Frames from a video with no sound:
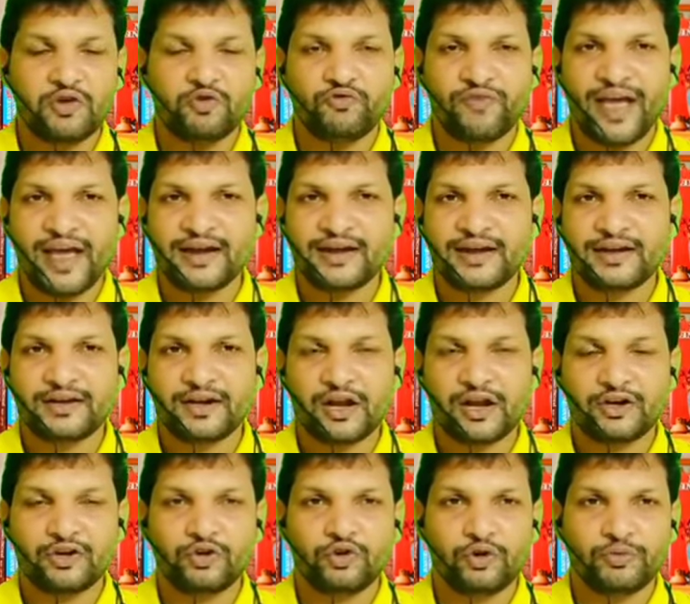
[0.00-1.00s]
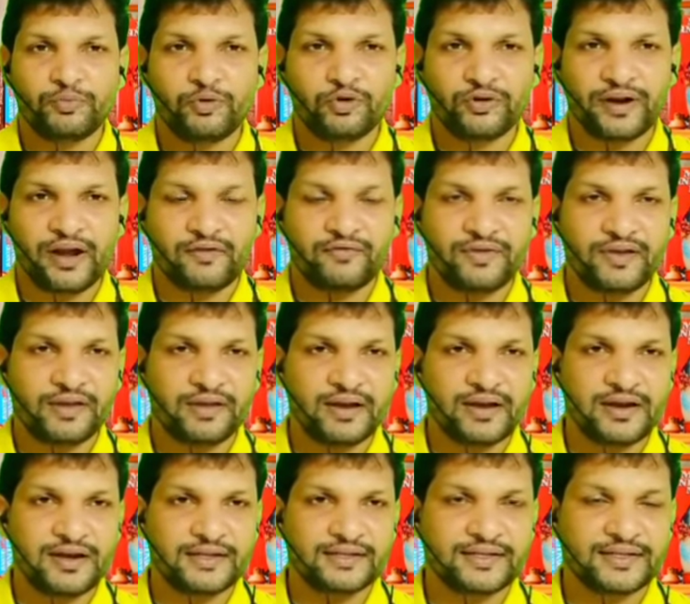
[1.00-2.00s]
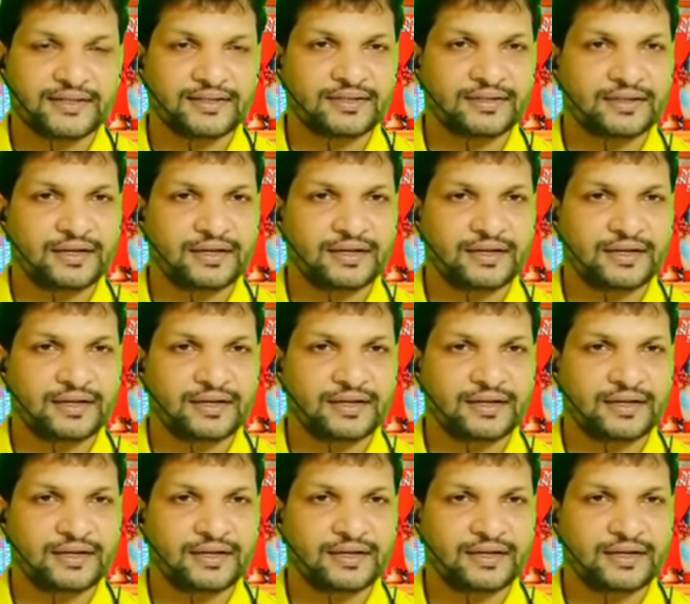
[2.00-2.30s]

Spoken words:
varied topographic conditions,